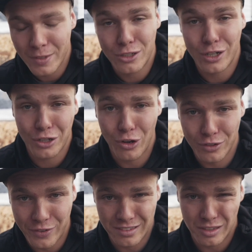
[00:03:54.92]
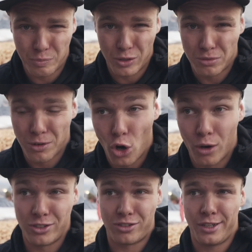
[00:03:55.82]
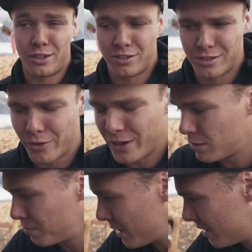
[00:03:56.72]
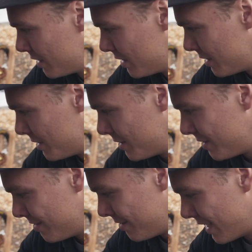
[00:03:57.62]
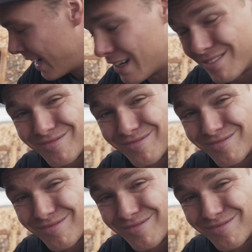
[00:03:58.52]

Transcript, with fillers: I tried to go as fast as possible, obviously, because it's a race, but yeah